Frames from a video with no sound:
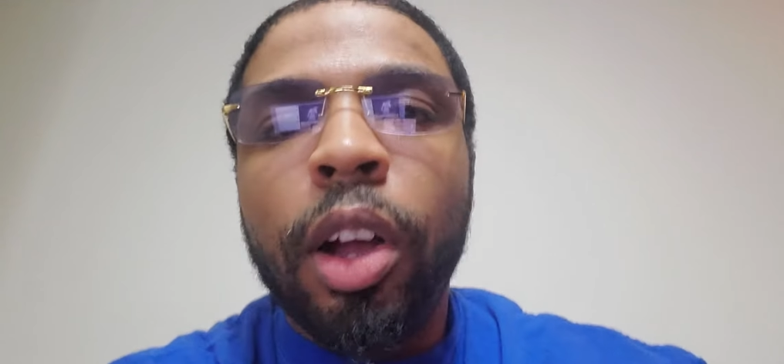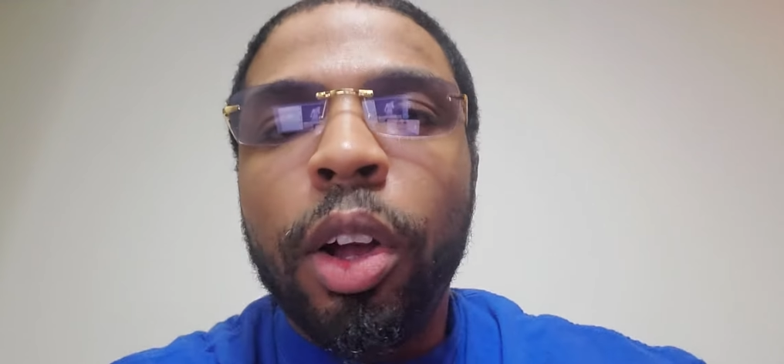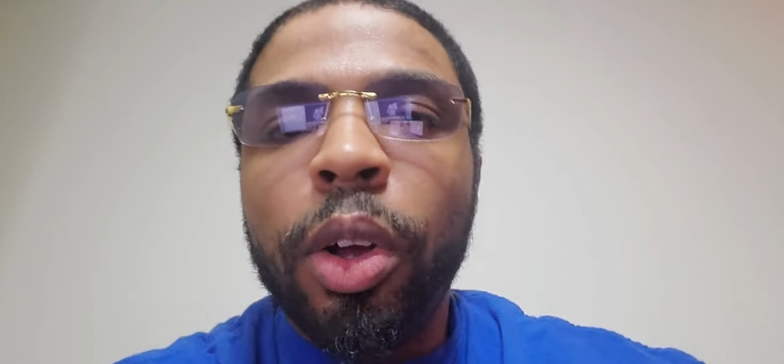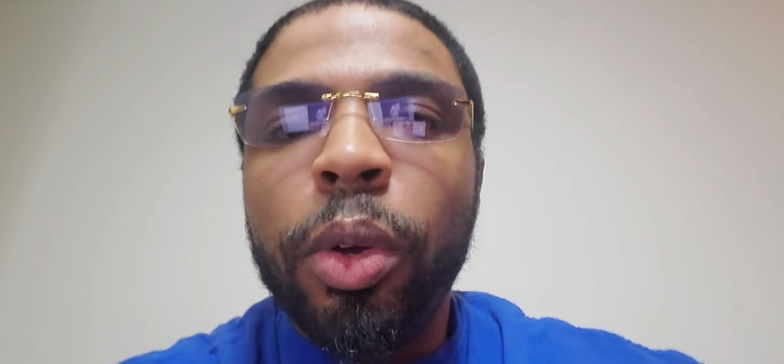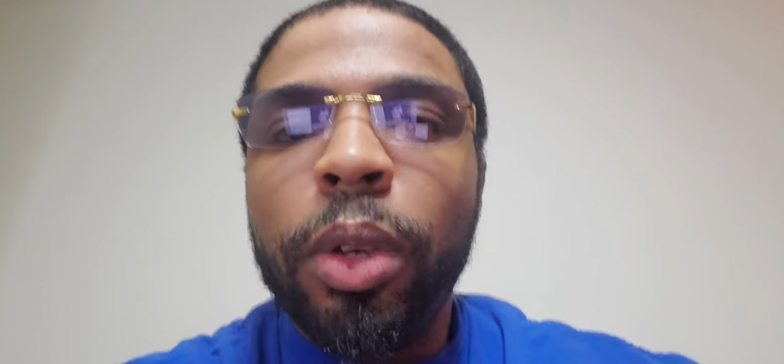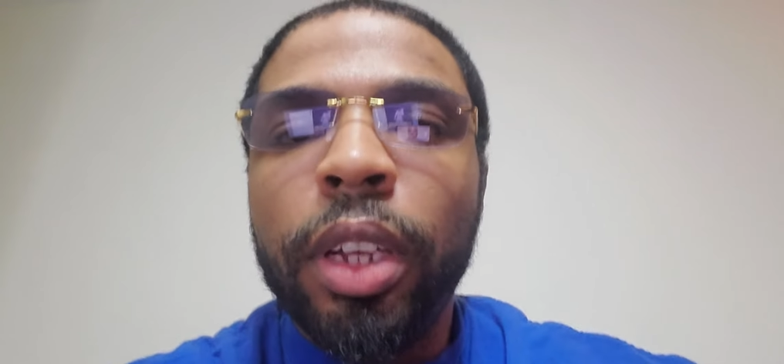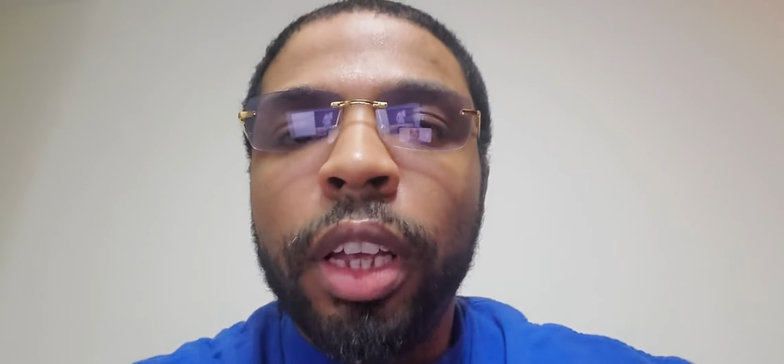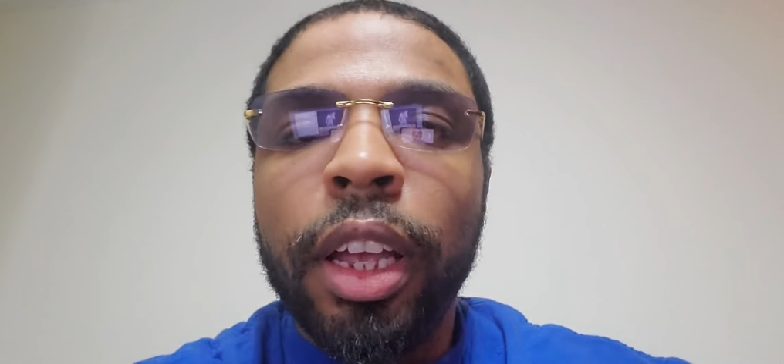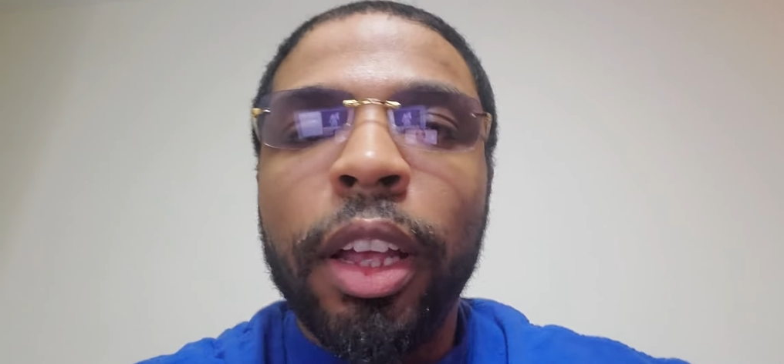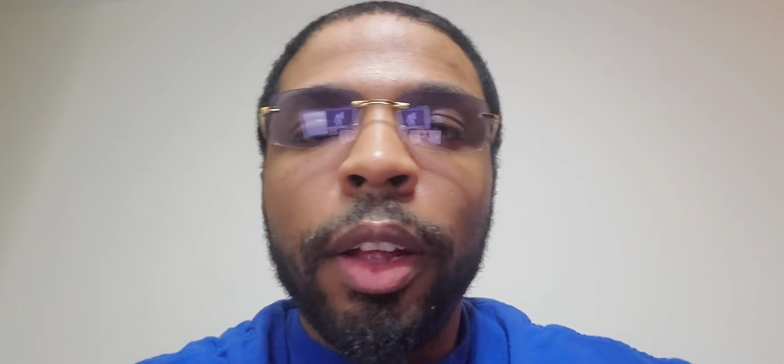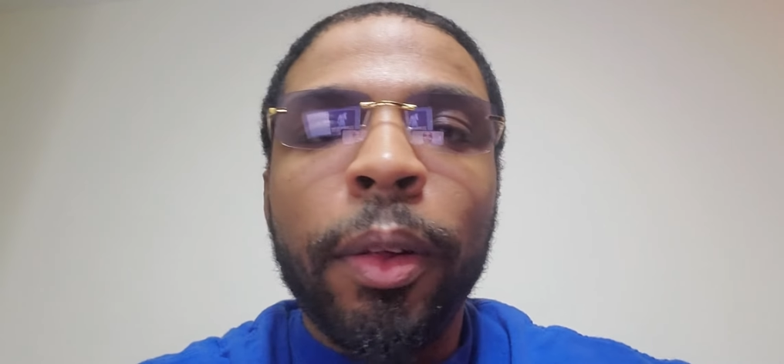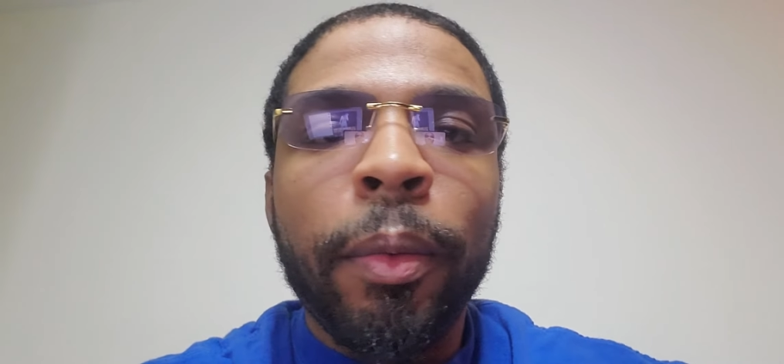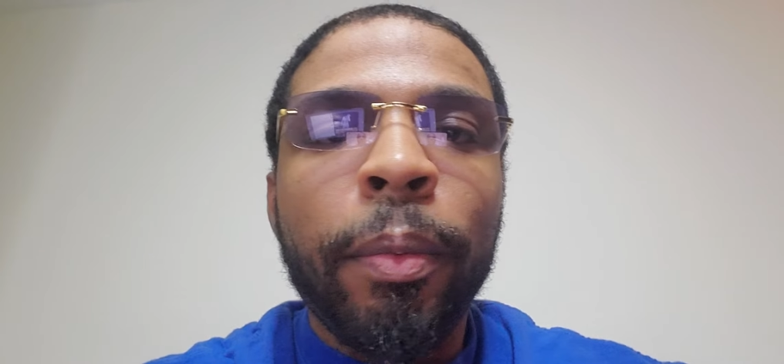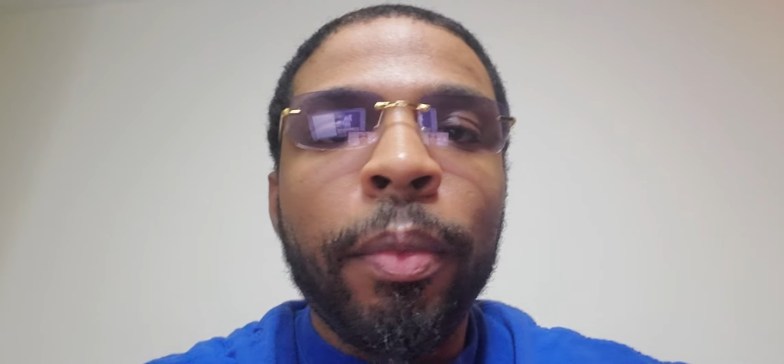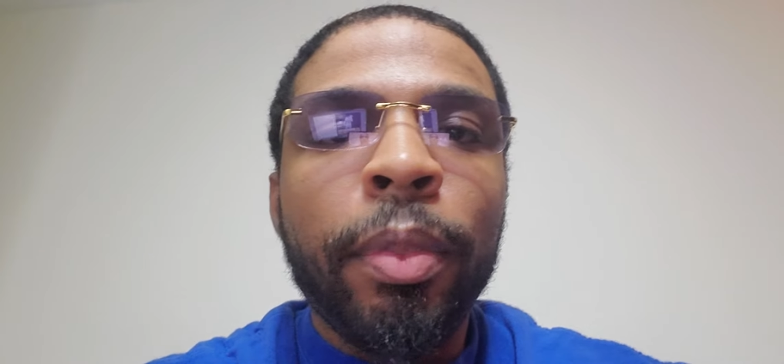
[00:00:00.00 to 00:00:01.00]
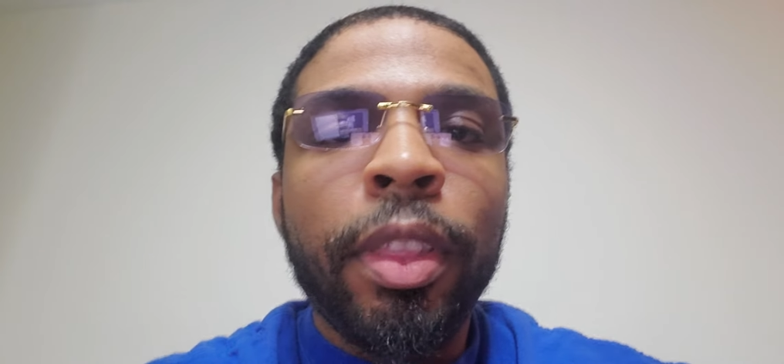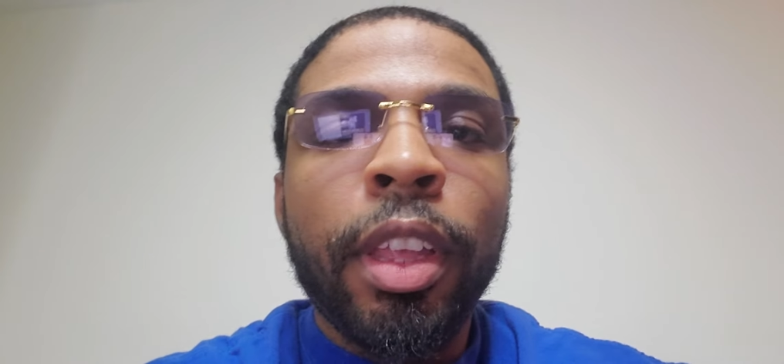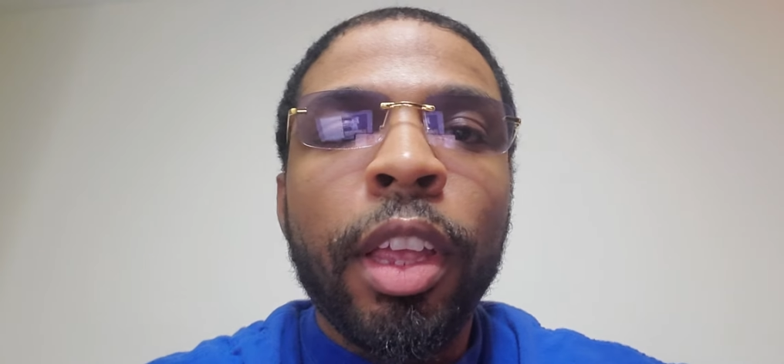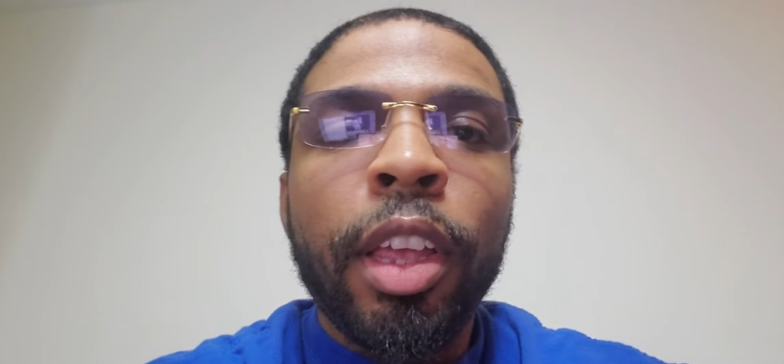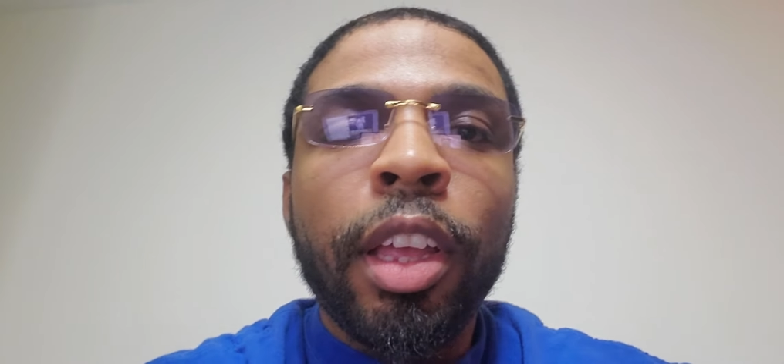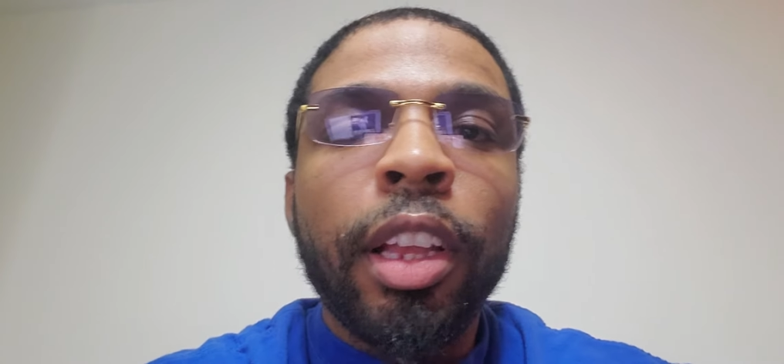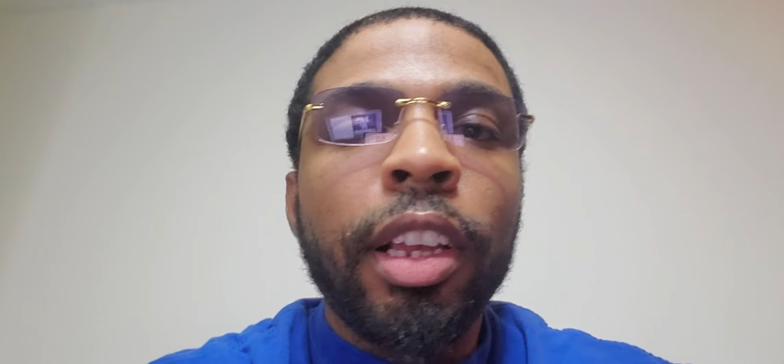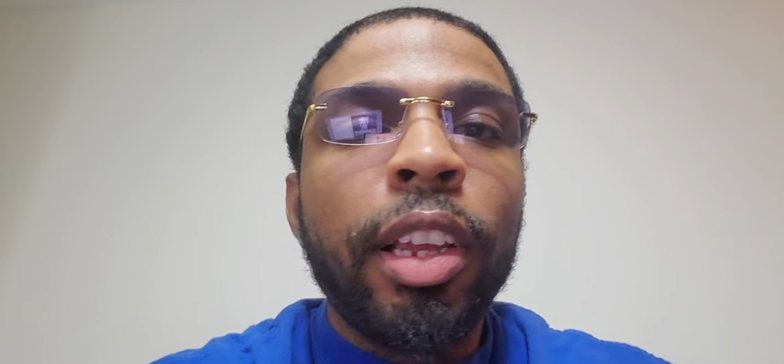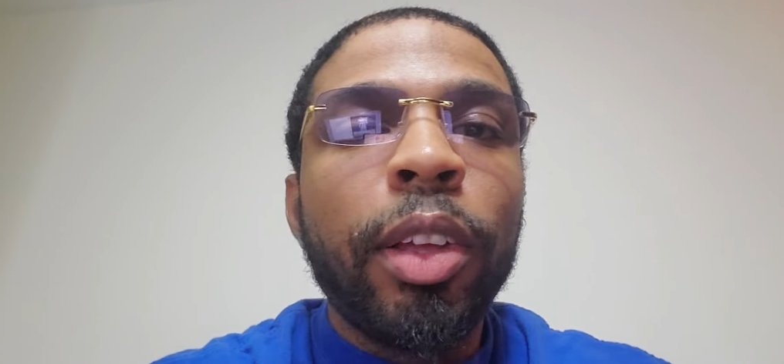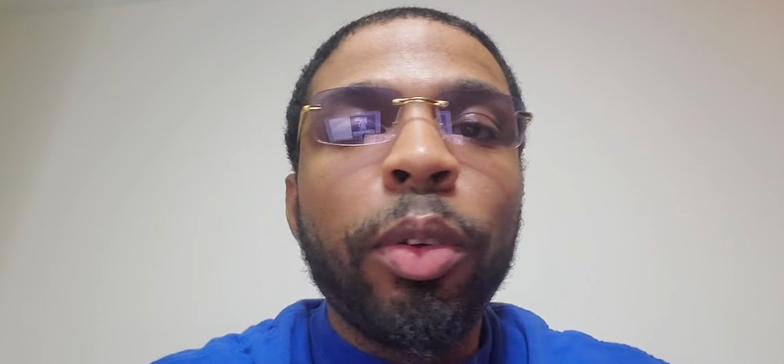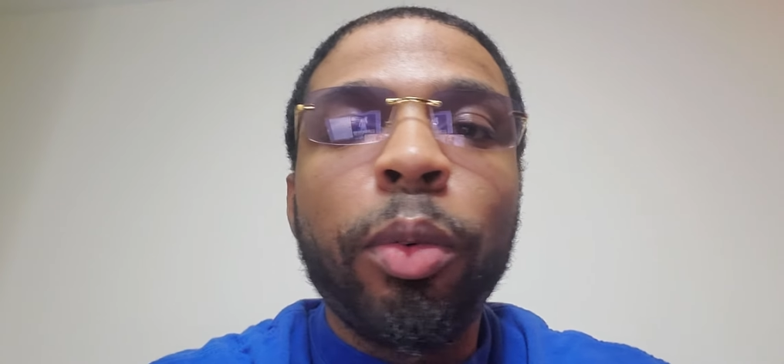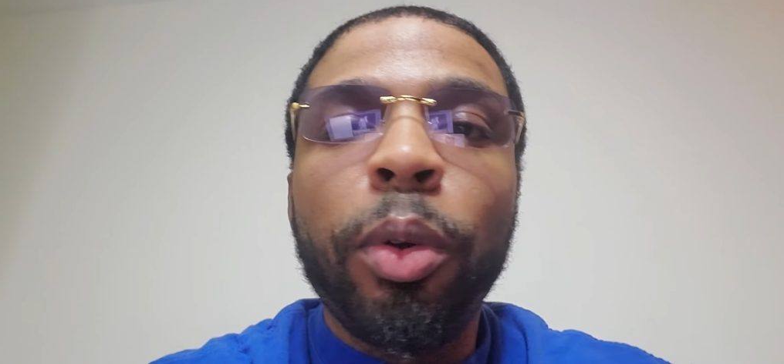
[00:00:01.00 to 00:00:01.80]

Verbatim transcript: Okay, look